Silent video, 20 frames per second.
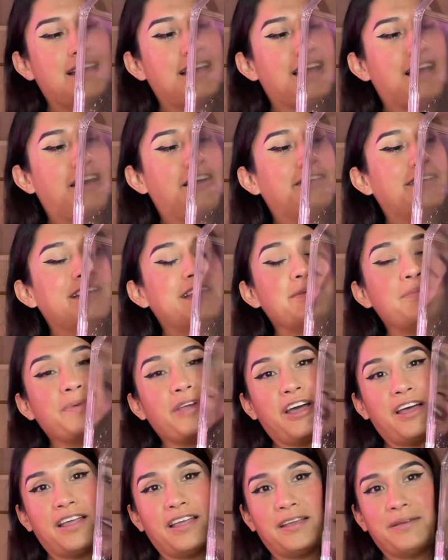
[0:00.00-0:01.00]
I'll keep
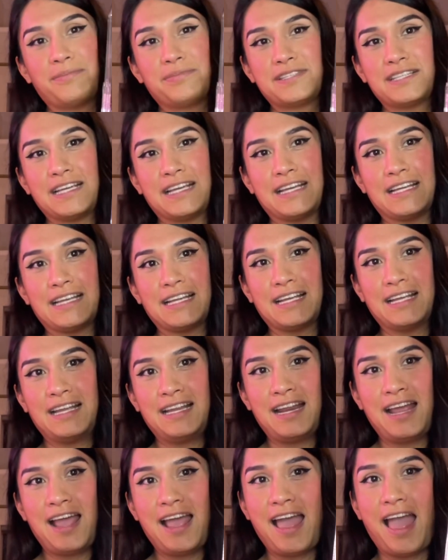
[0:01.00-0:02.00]
y'all
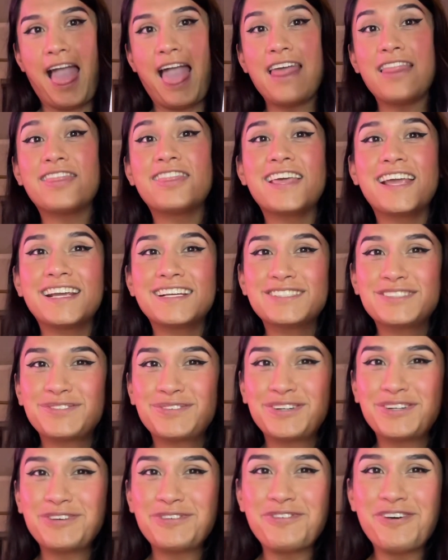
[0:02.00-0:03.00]
updated. Thanks
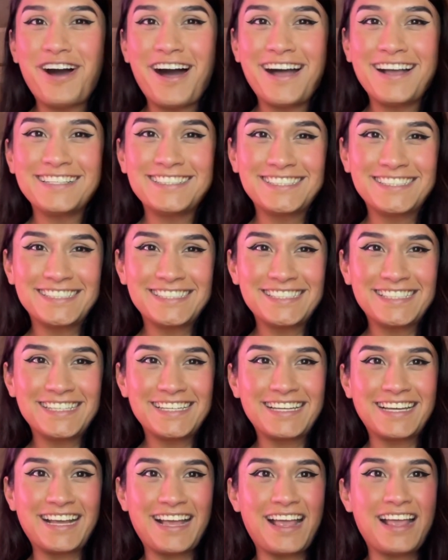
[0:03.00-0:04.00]
for
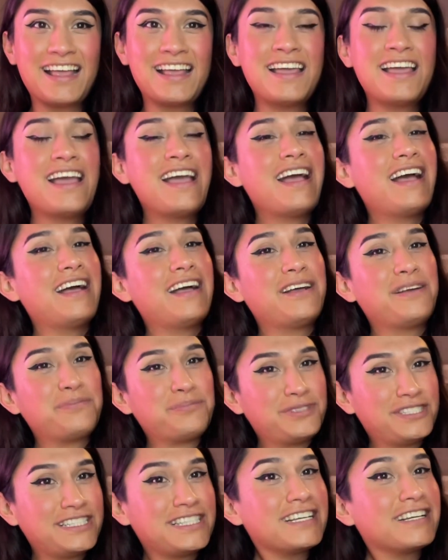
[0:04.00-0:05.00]
watching.
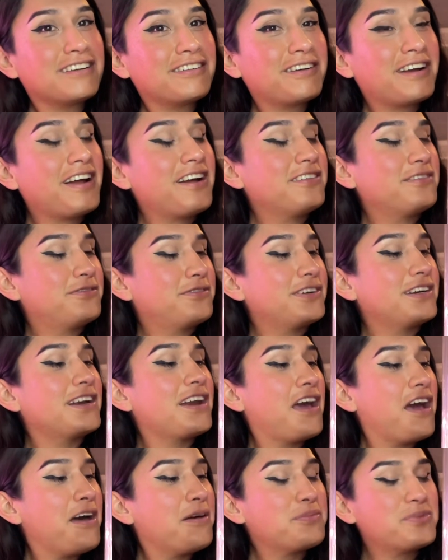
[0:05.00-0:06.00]
Stick around for an
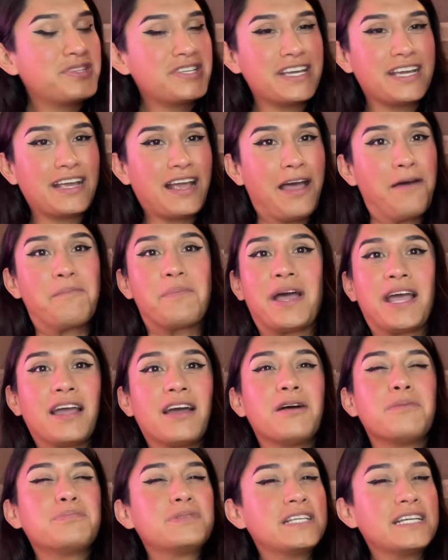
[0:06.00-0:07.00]
update. I might
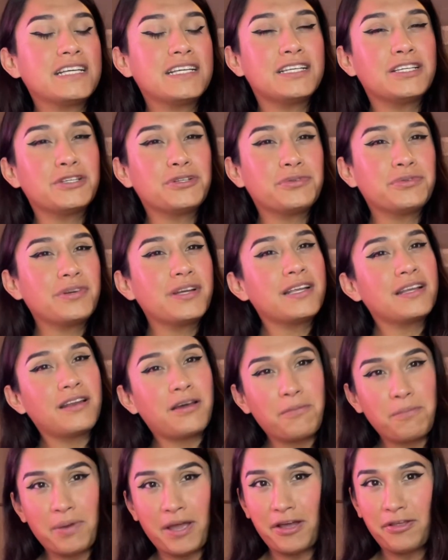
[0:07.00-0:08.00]
update you in
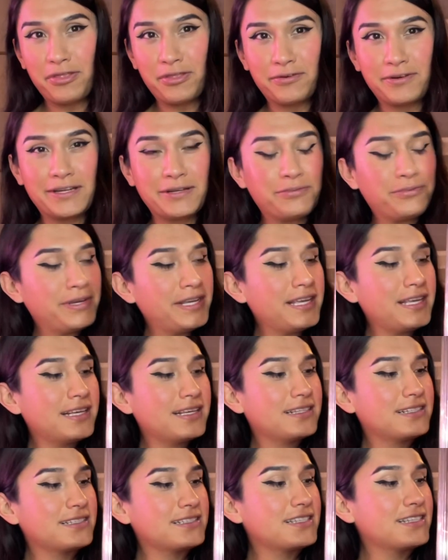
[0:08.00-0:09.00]
about 3
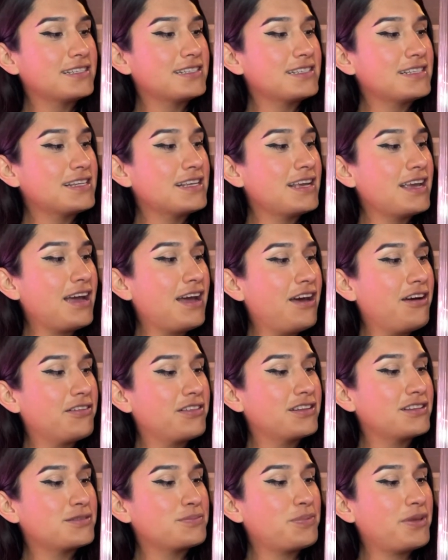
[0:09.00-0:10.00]
weeks to see how
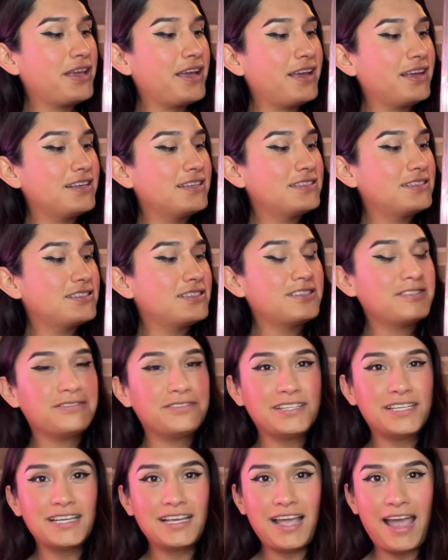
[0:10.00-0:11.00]
this plant is
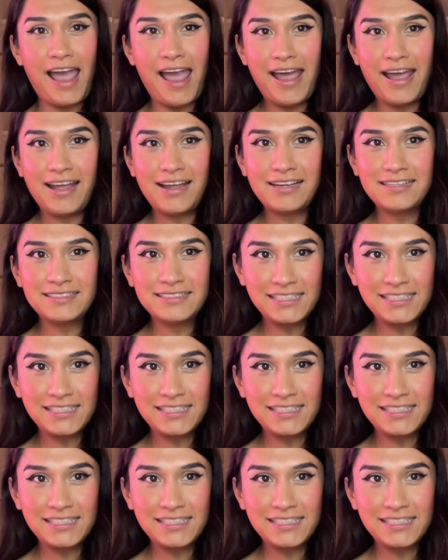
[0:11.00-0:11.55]
doing. And